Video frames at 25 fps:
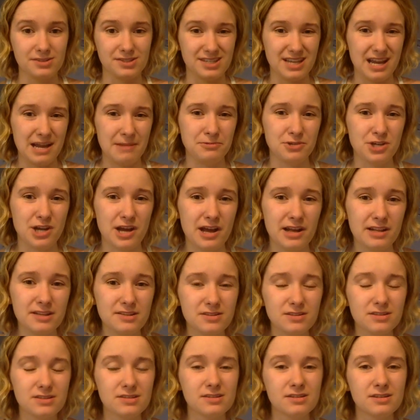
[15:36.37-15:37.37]
Snapchat
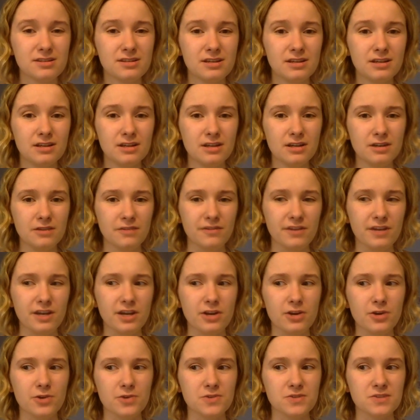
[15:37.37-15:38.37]

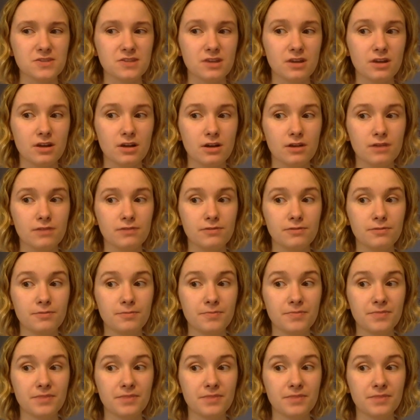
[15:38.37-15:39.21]
videos of